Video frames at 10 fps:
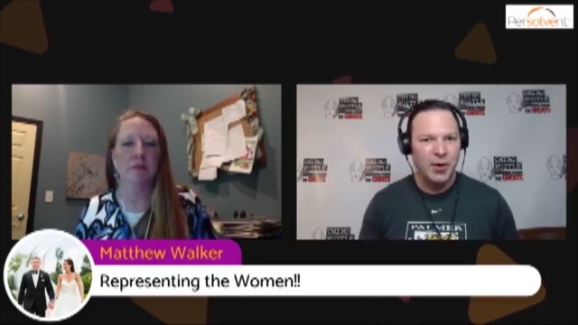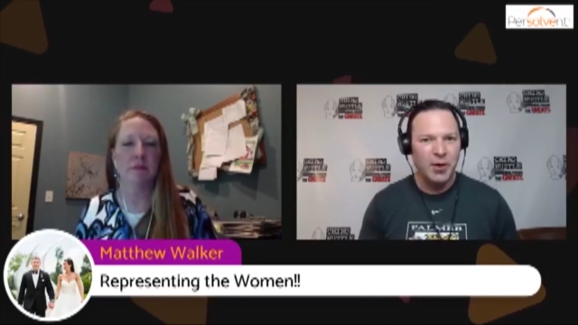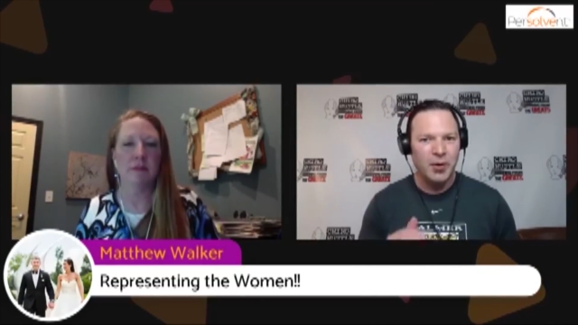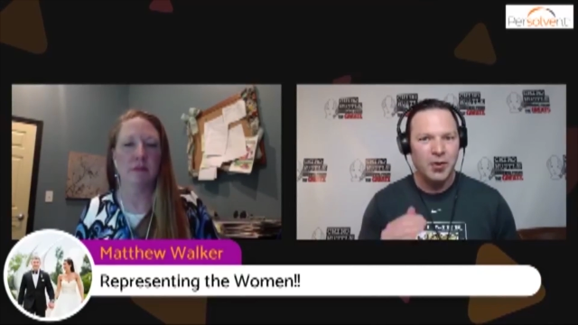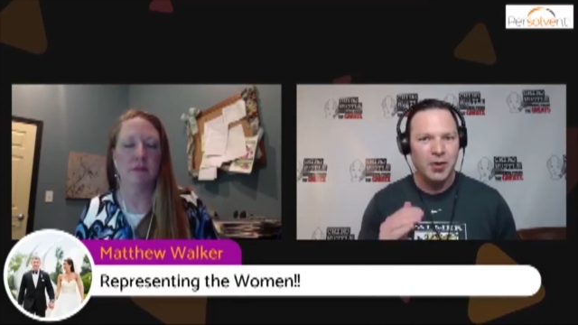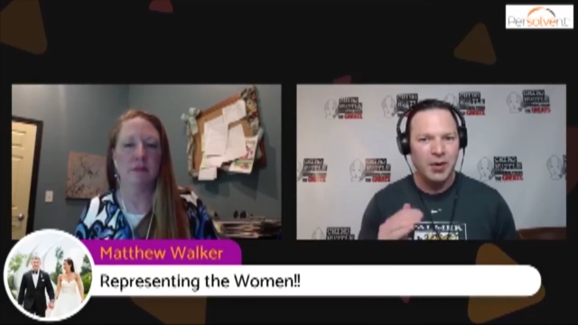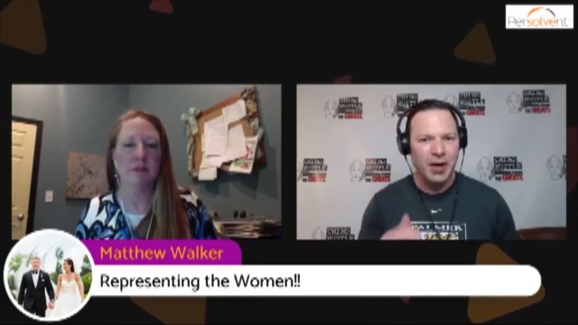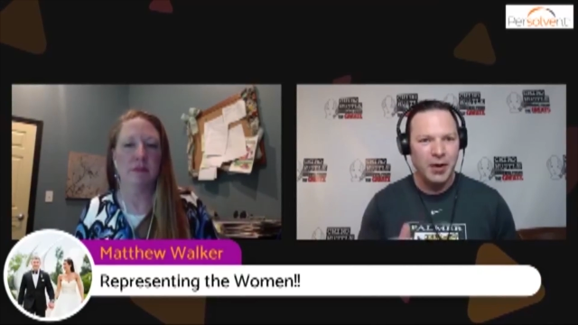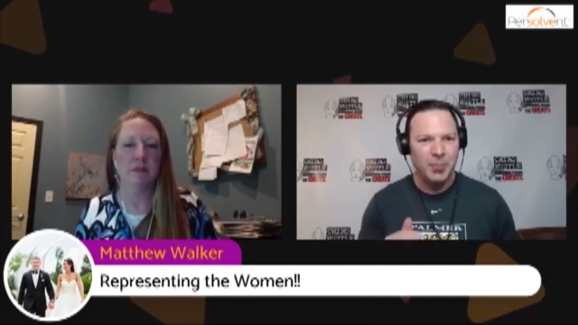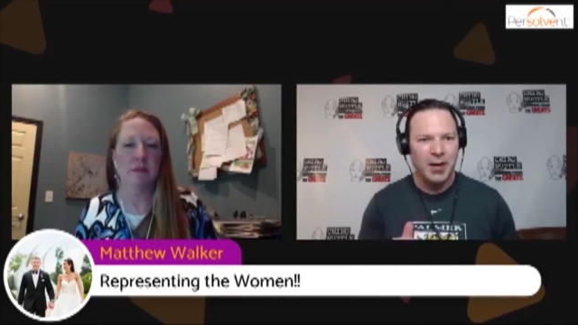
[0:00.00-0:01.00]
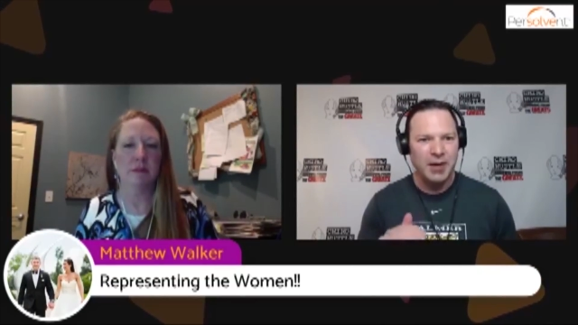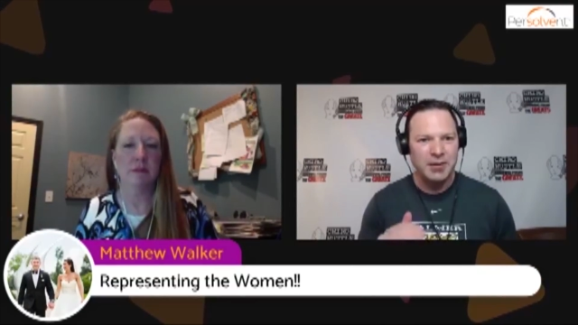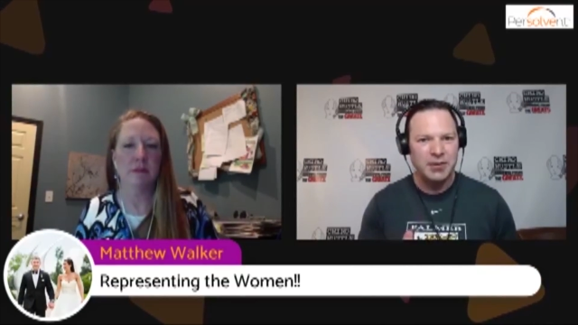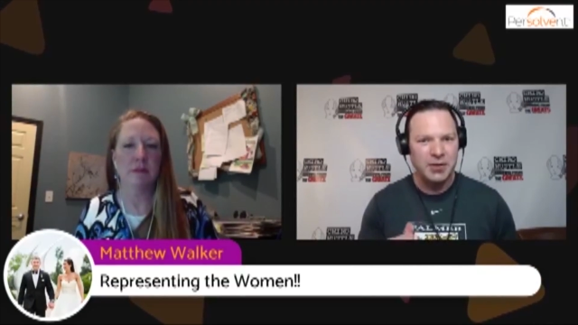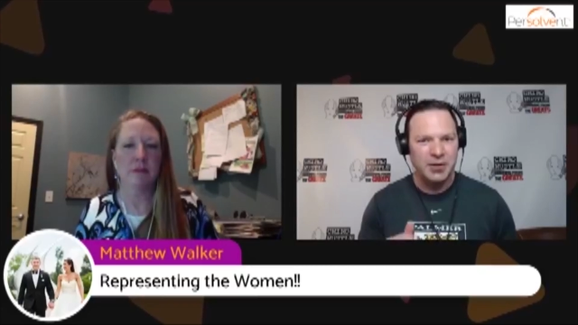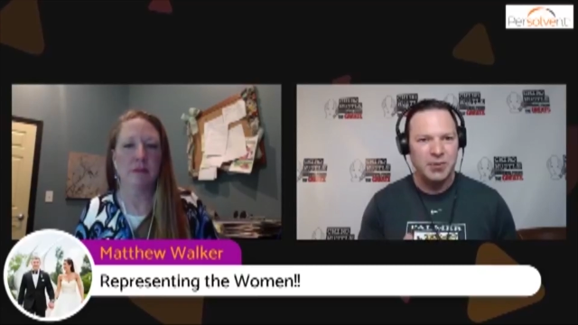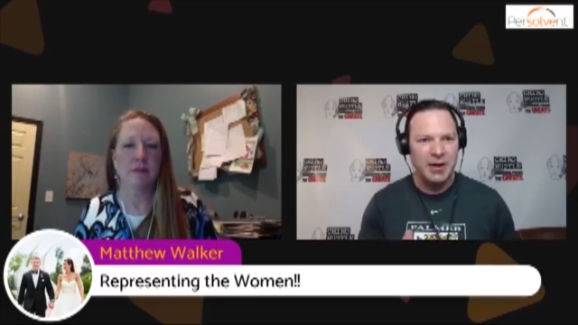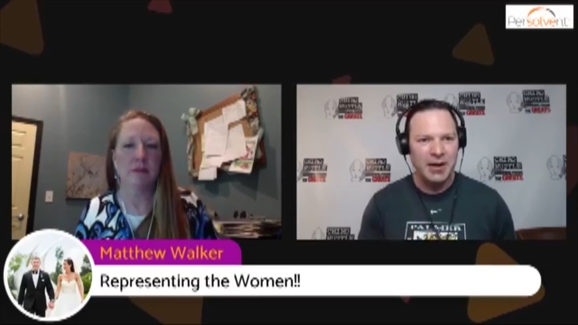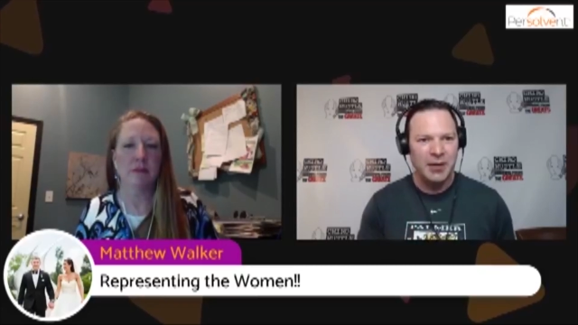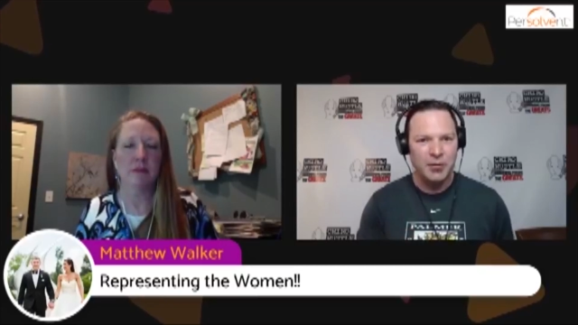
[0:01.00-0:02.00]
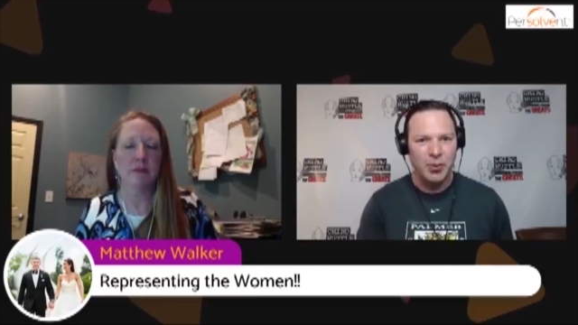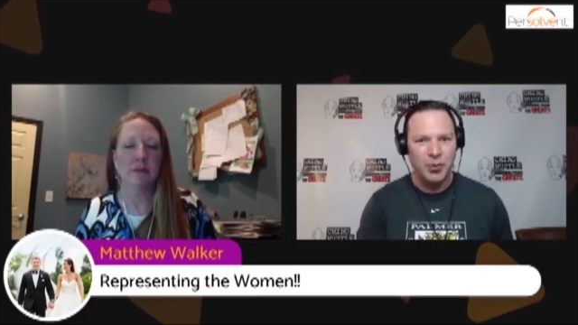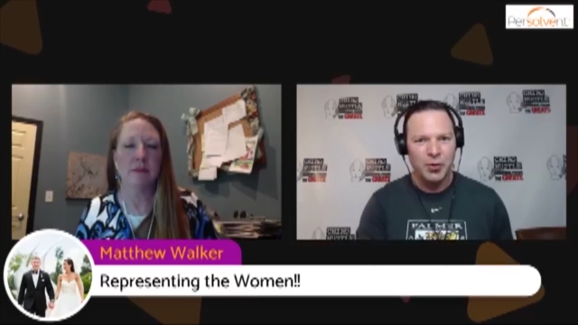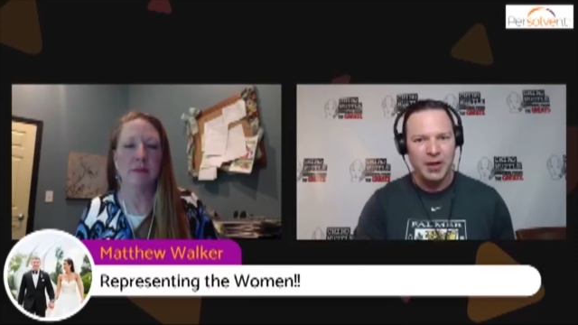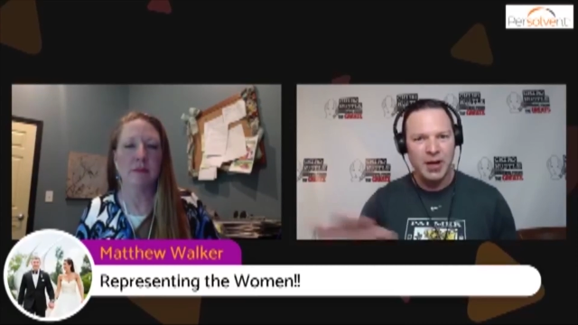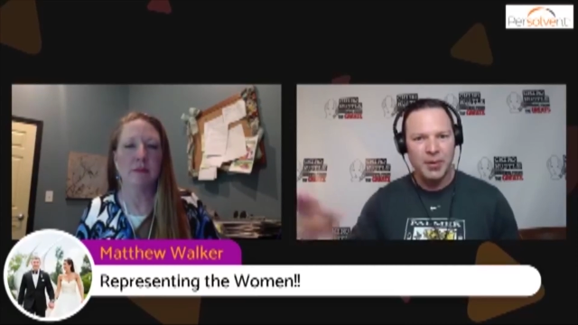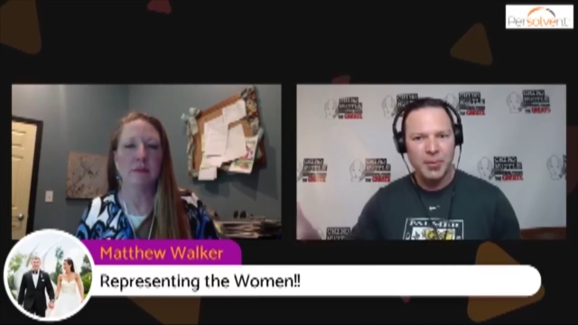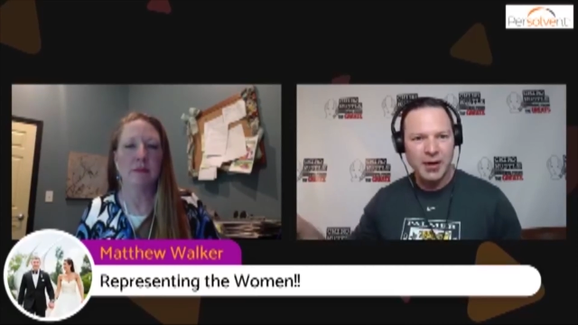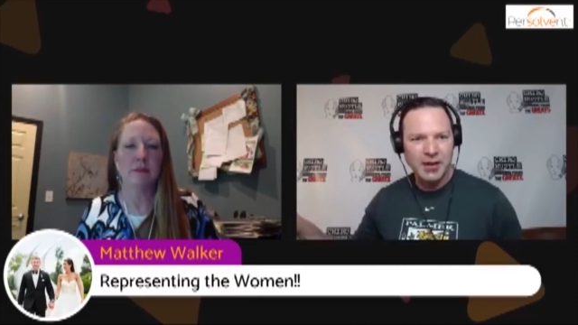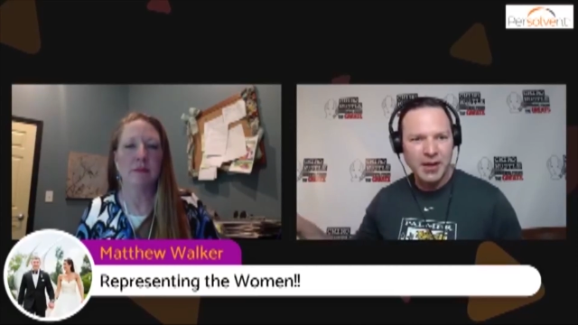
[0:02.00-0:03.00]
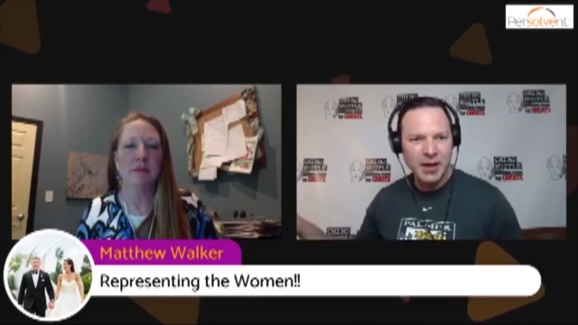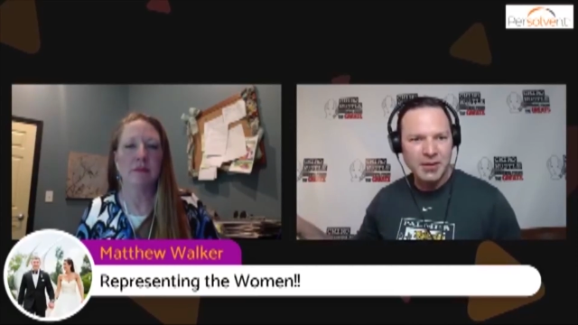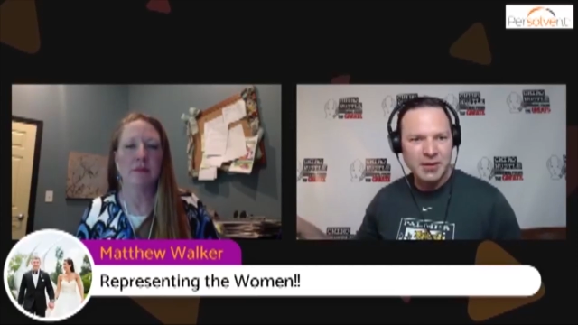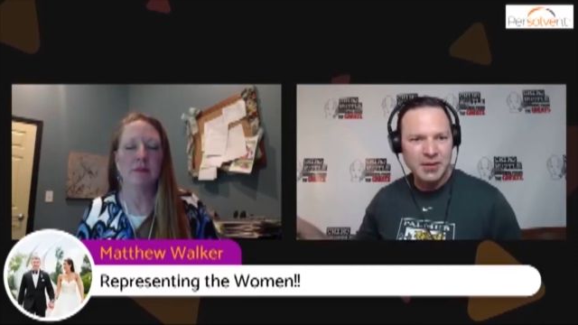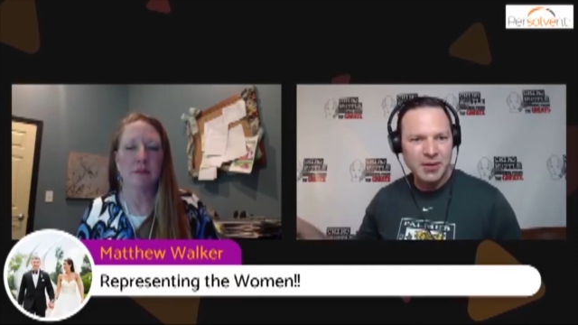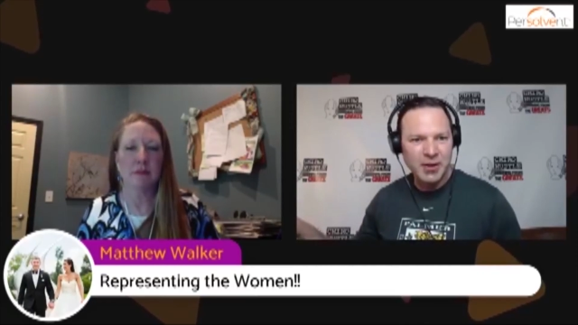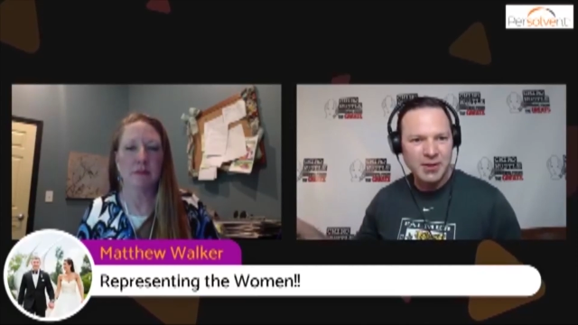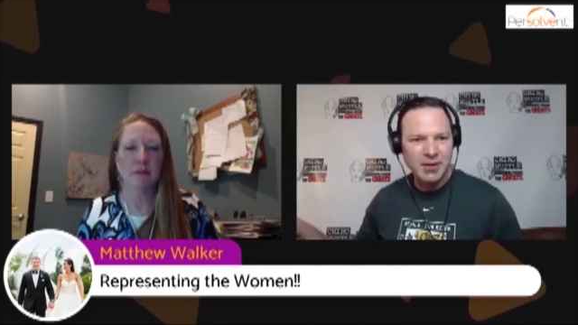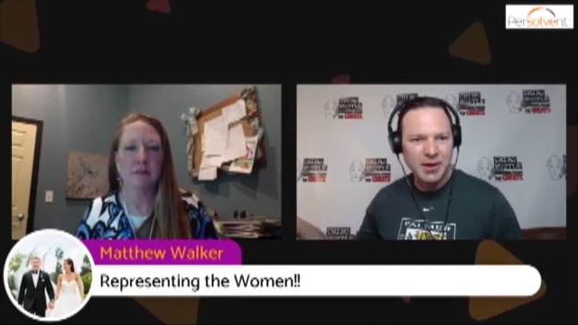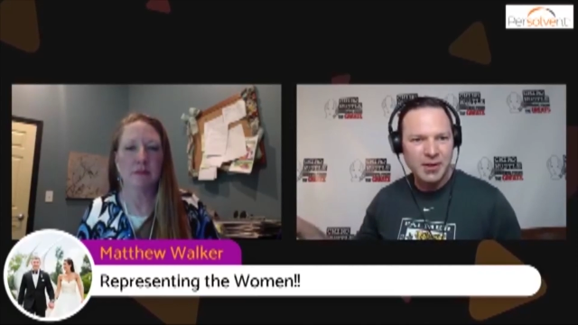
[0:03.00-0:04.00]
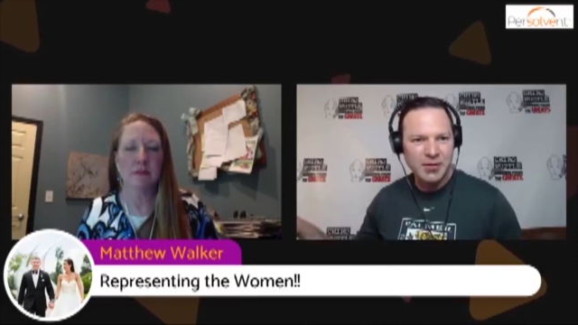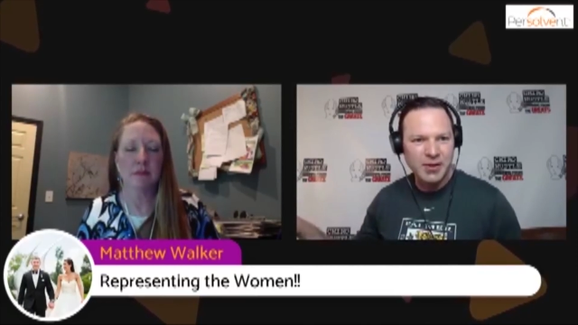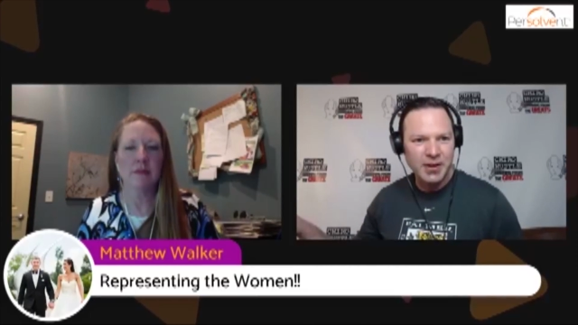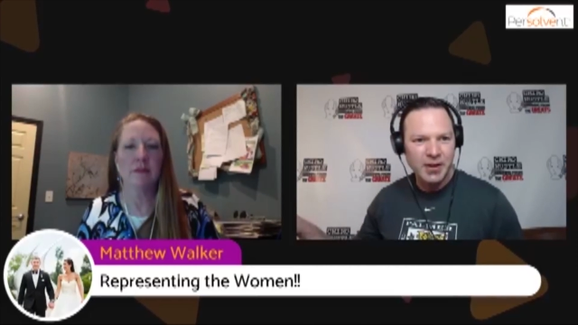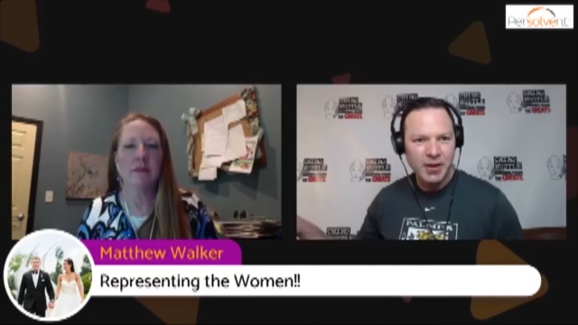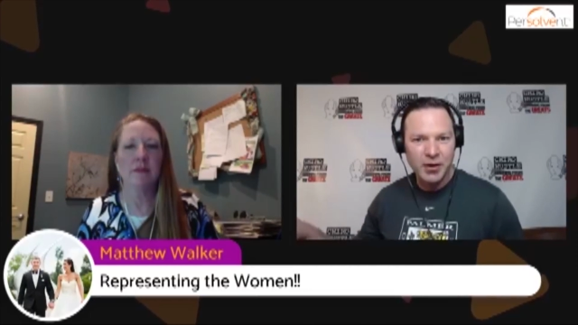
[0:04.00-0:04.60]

Speaker 1: of all chiropractic students right now enrolled in chiropractic colleges across the country